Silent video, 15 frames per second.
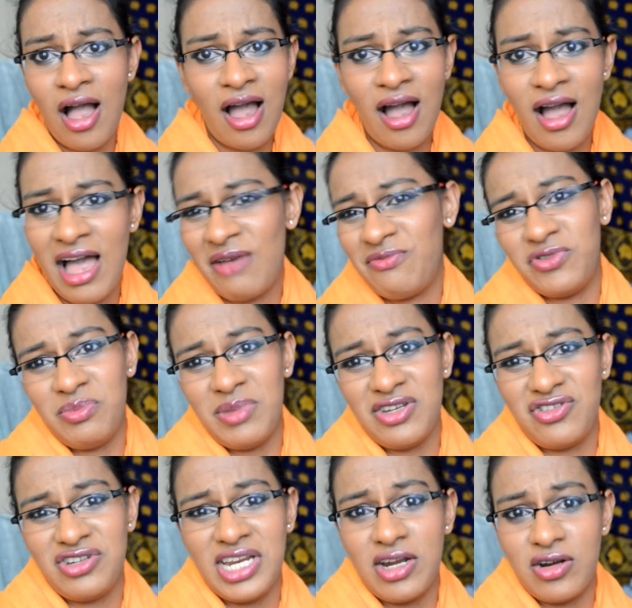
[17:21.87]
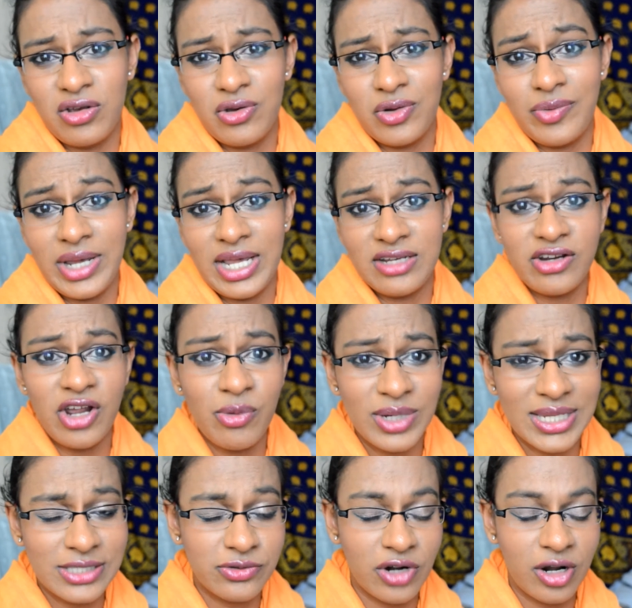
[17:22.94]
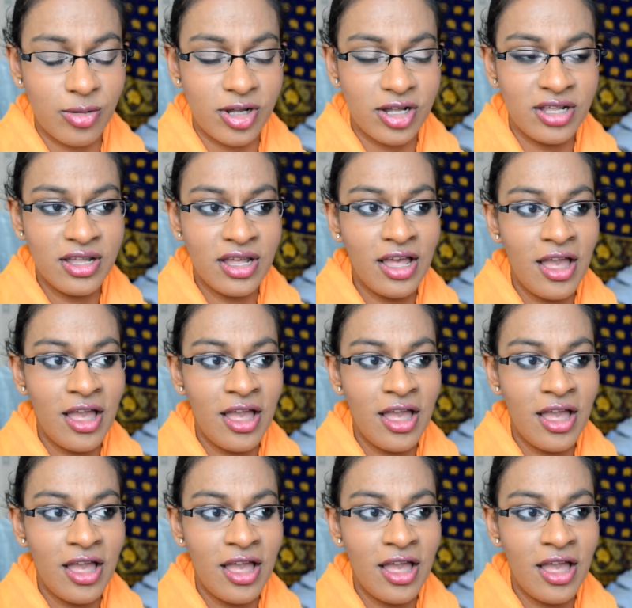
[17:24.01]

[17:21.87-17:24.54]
I have to mention, in a good way, Taiwanese drama.